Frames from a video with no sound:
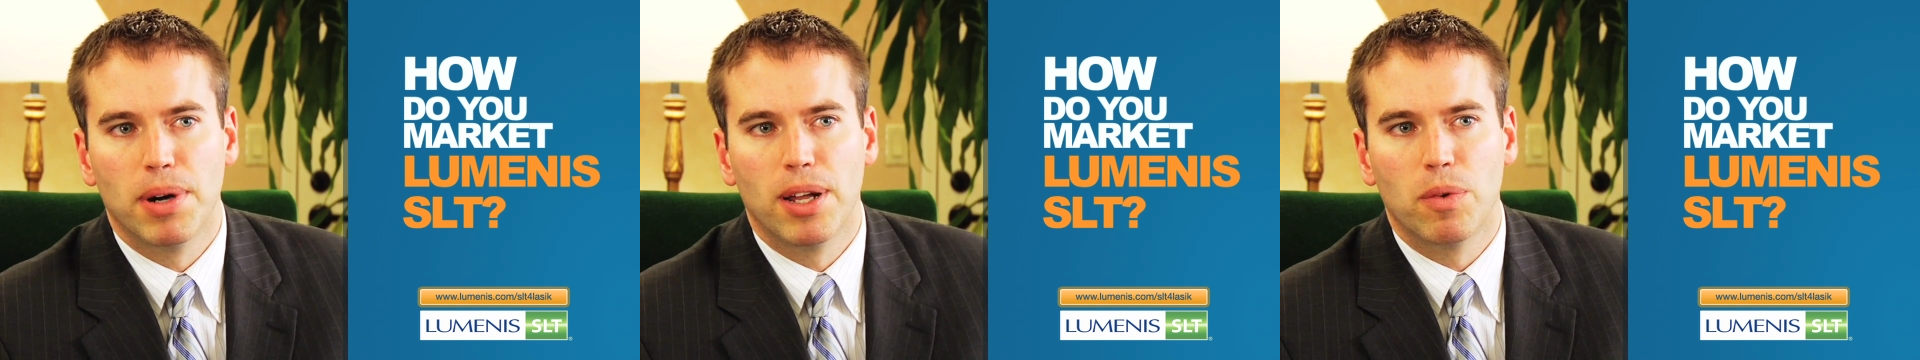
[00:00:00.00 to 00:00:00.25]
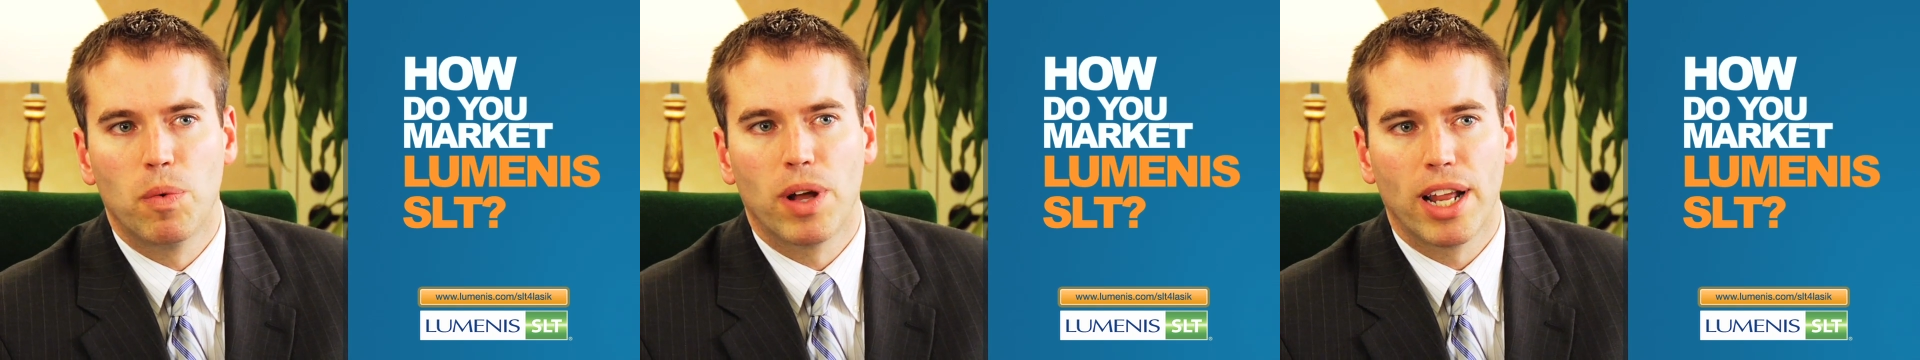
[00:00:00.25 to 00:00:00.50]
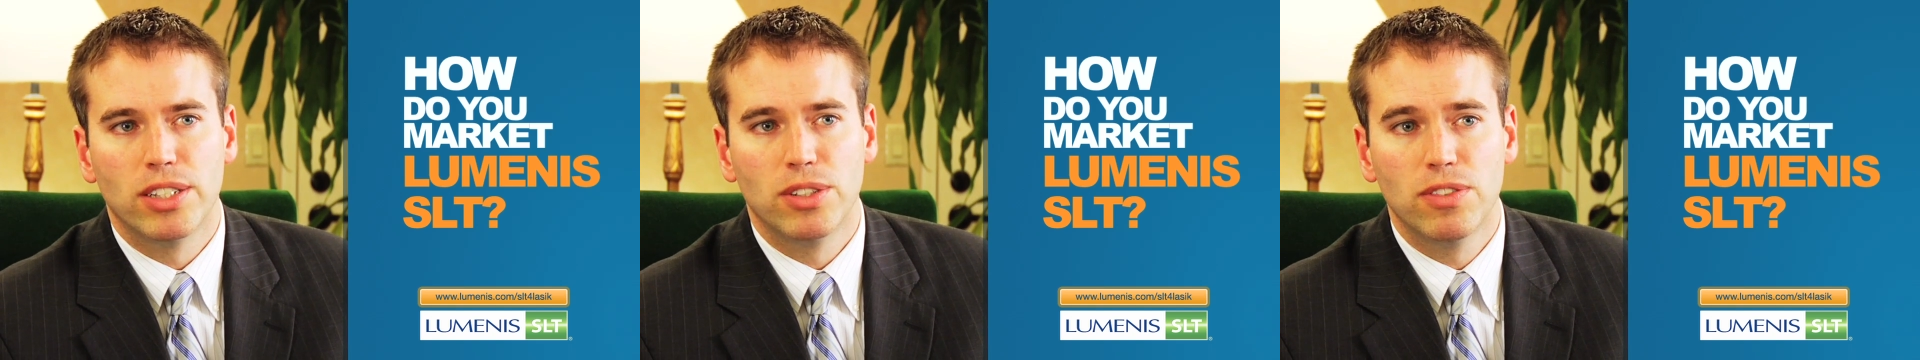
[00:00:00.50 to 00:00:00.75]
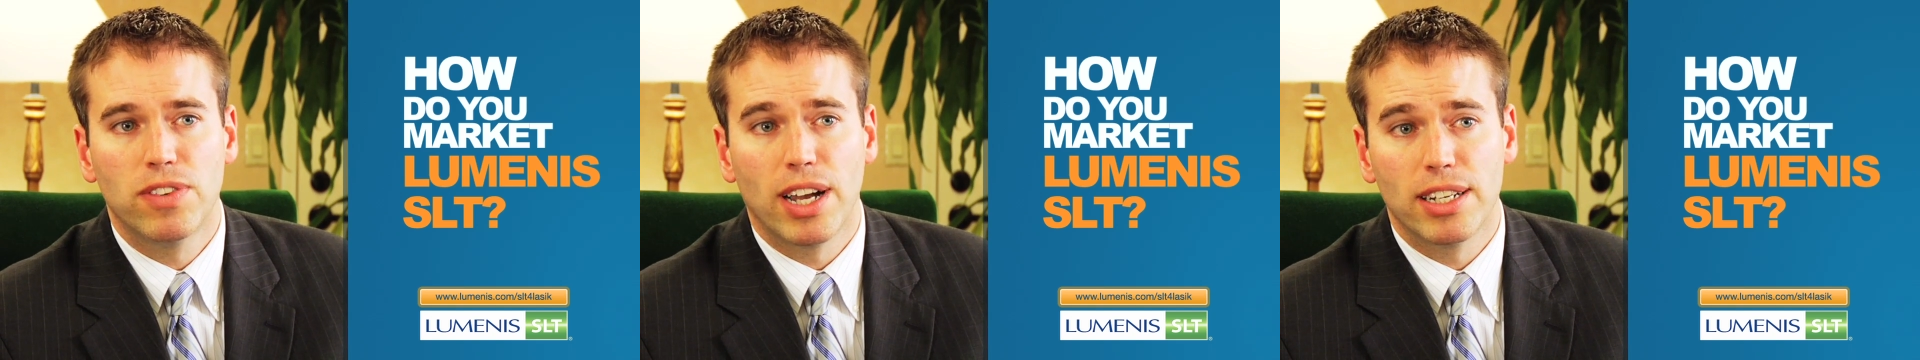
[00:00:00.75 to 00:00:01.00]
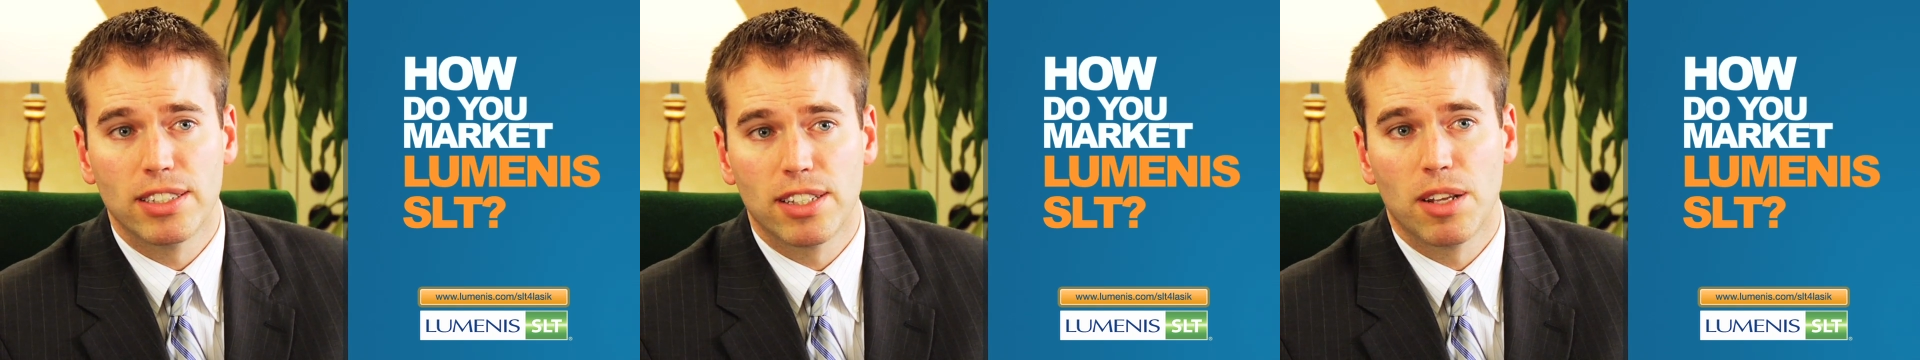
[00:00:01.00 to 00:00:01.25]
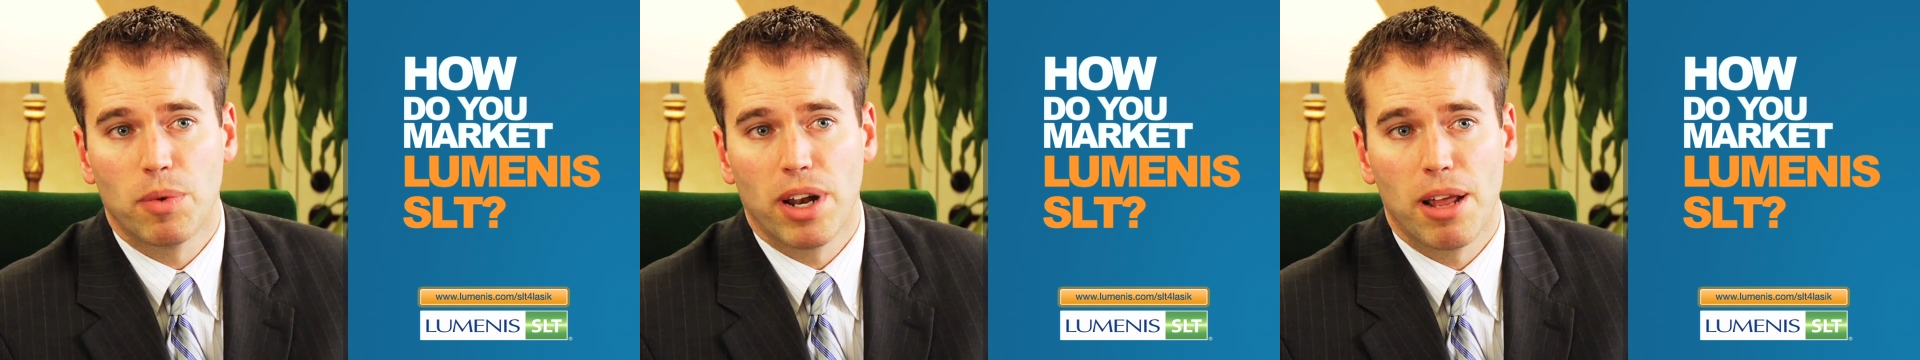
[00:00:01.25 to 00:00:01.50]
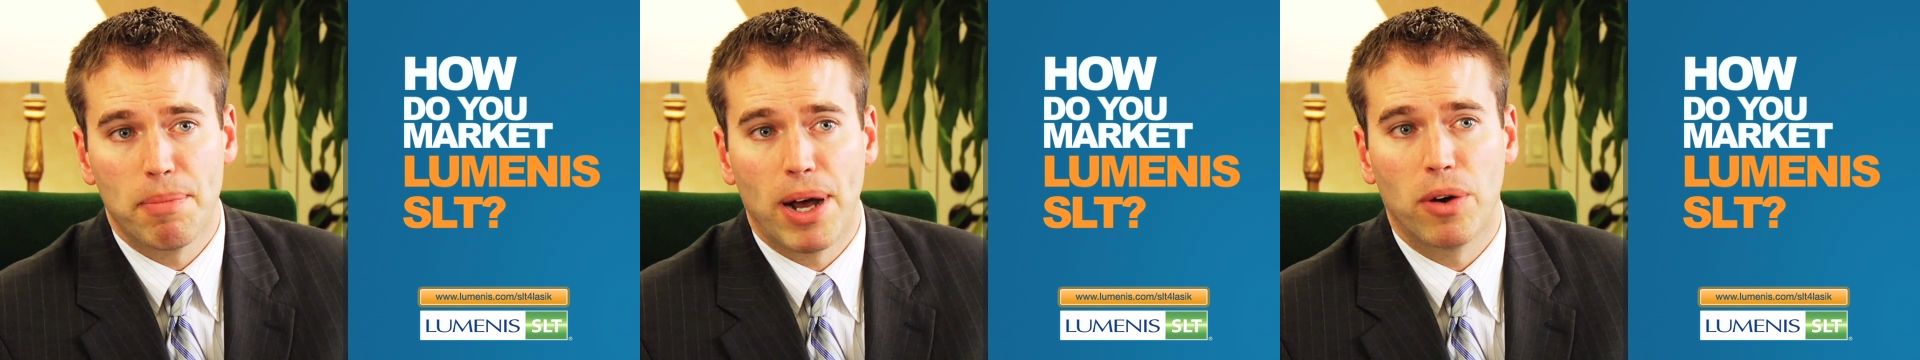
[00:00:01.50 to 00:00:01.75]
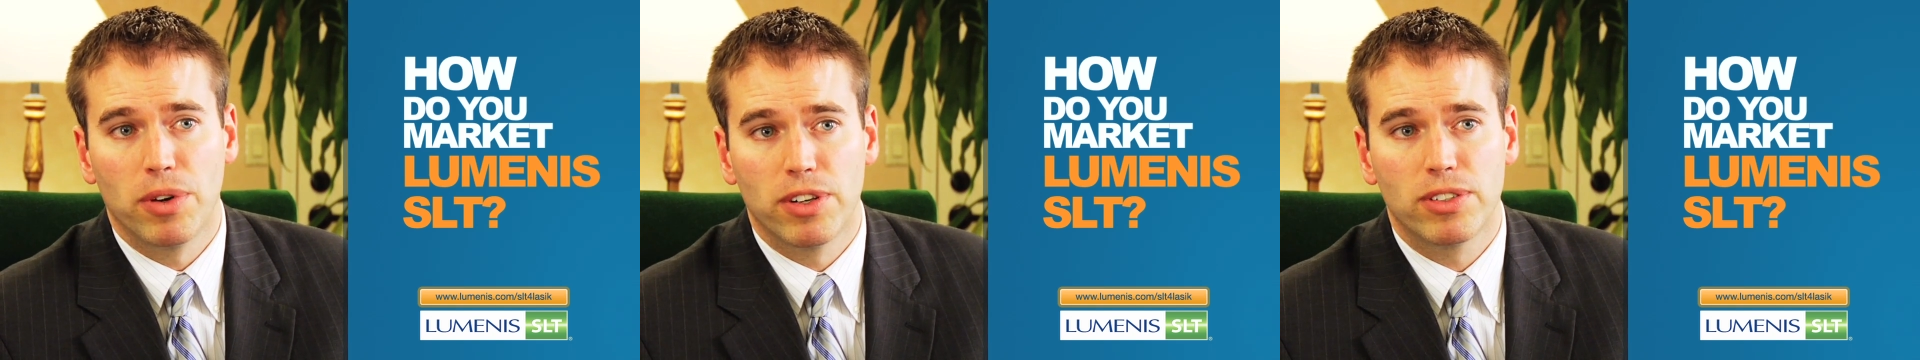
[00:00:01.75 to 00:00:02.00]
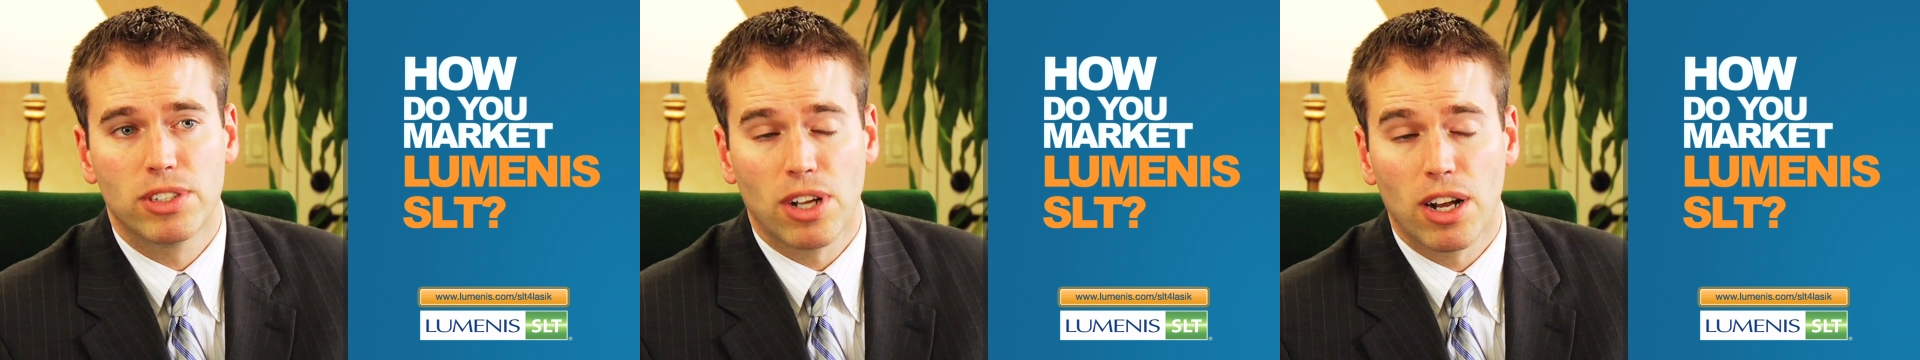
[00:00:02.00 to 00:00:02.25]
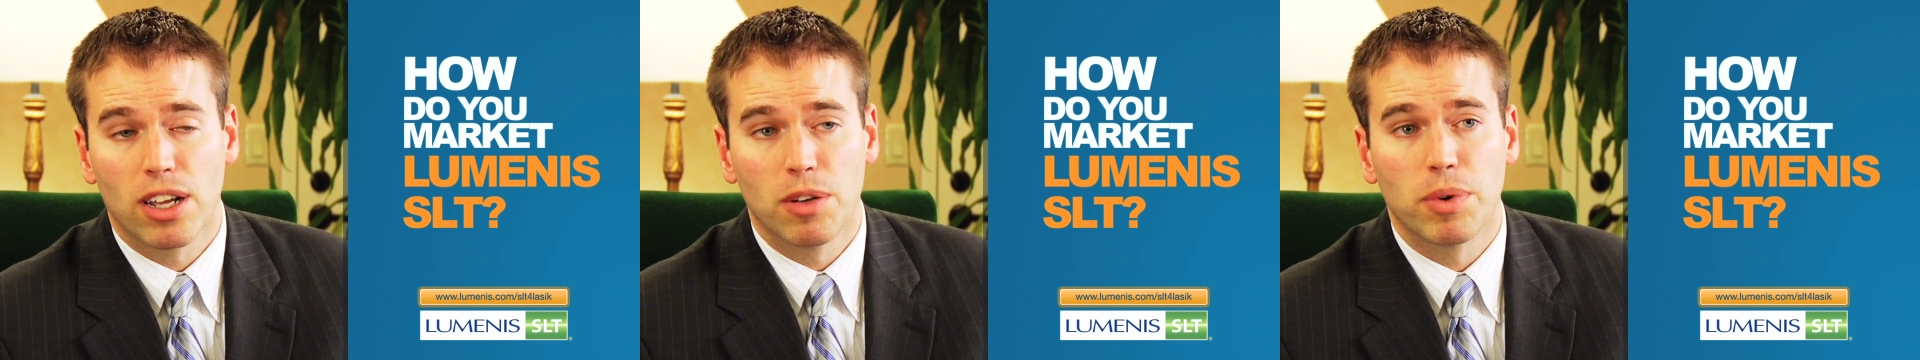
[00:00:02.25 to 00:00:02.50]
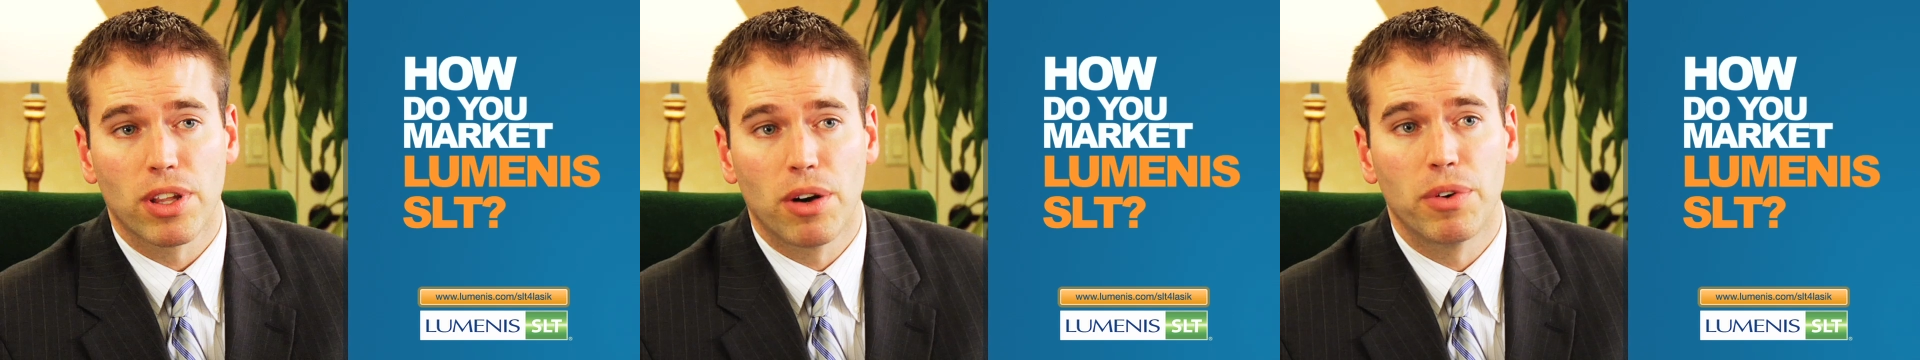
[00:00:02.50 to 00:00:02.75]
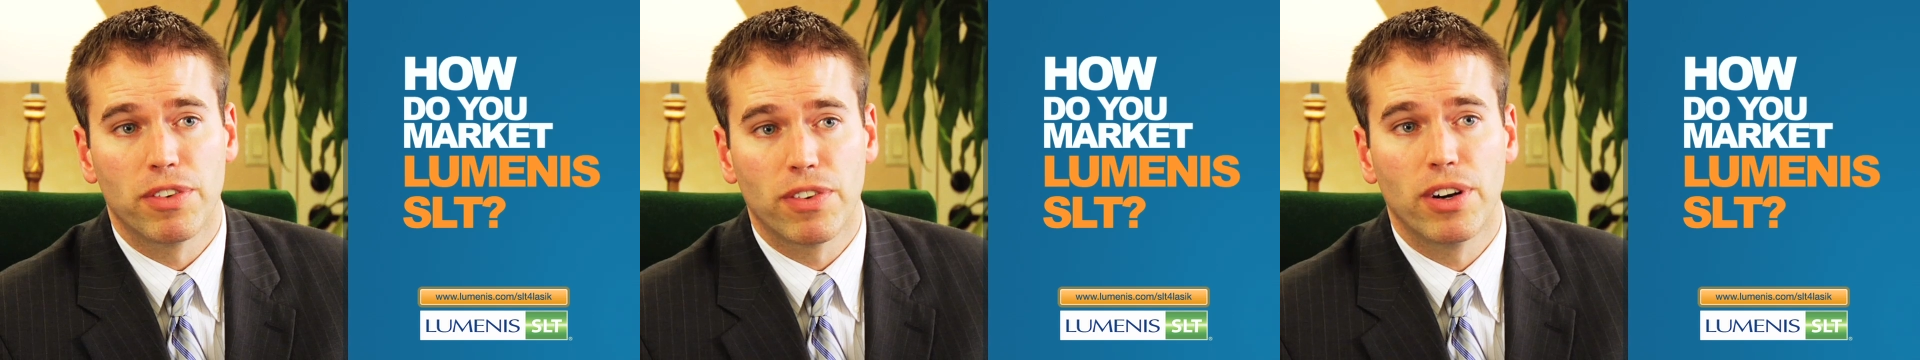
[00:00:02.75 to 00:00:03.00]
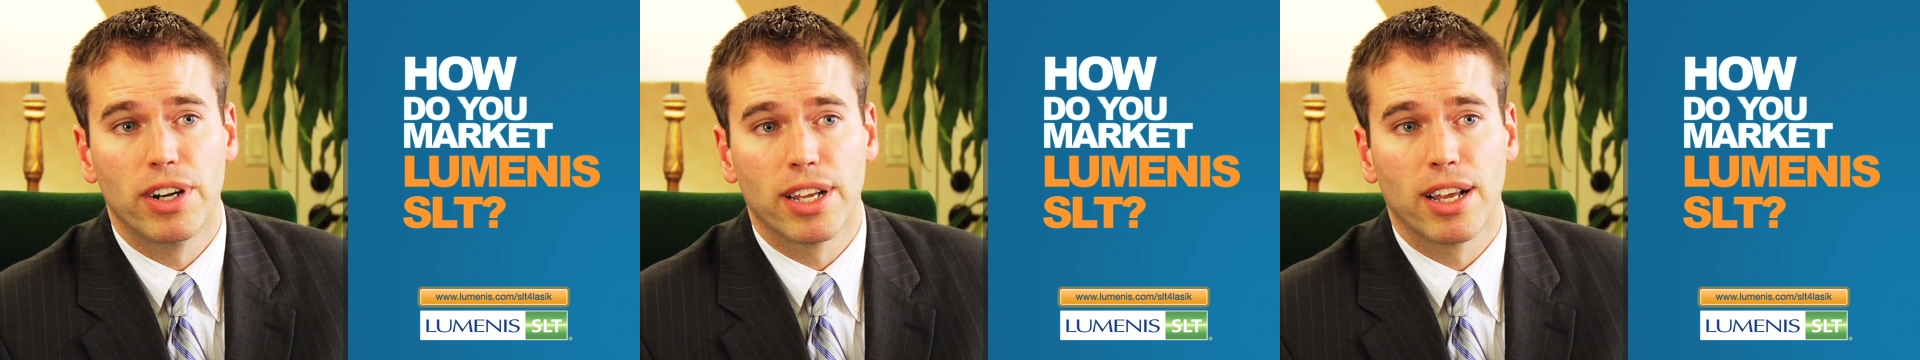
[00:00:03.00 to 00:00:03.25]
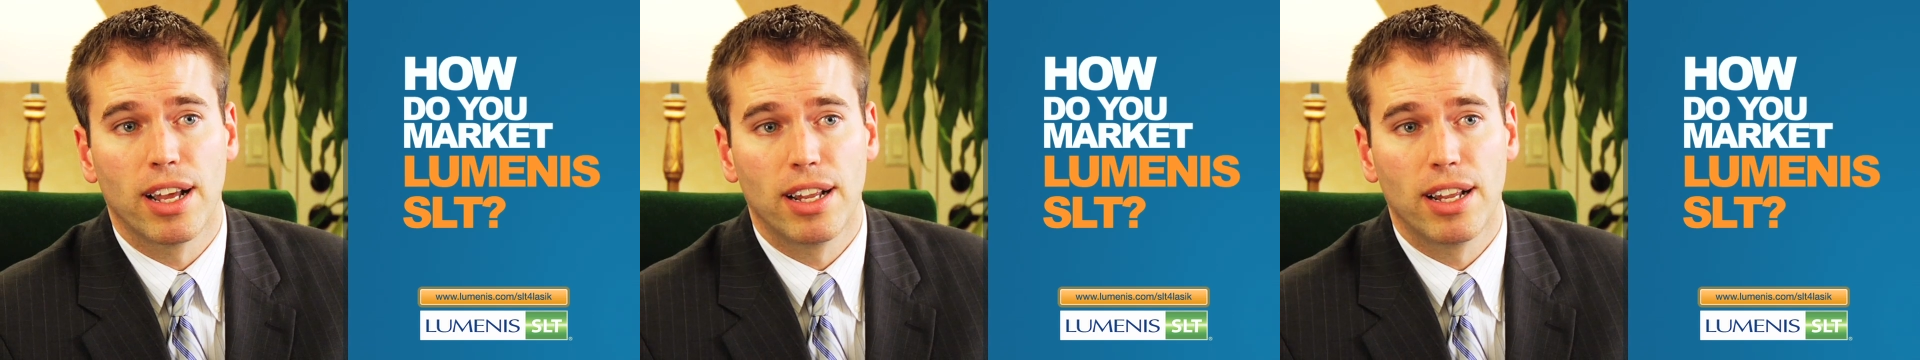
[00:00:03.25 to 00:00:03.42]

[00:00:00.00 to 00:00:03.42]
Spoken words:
but what I do find is that when I'm out talking with our referring